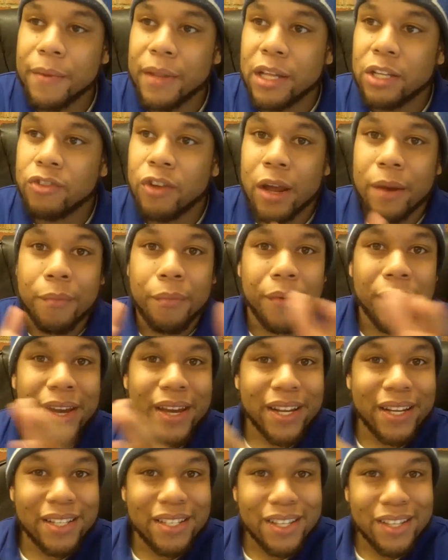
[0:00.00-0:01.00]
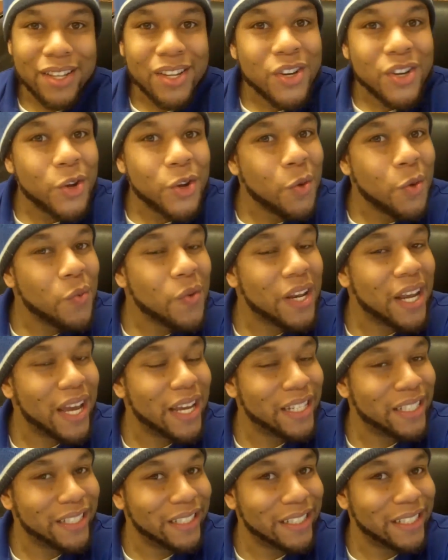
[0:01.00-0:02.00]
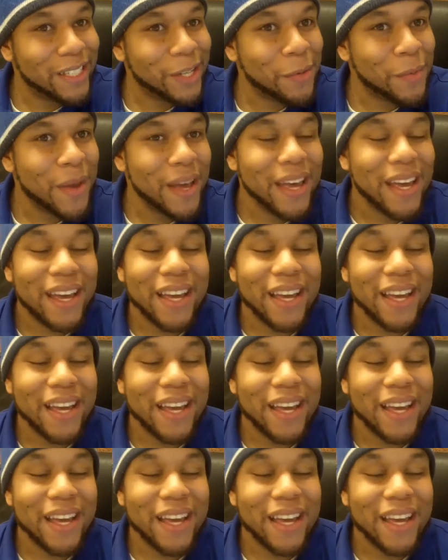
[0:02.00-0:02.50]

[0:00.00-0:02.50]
and they try to bring it into the new relationship,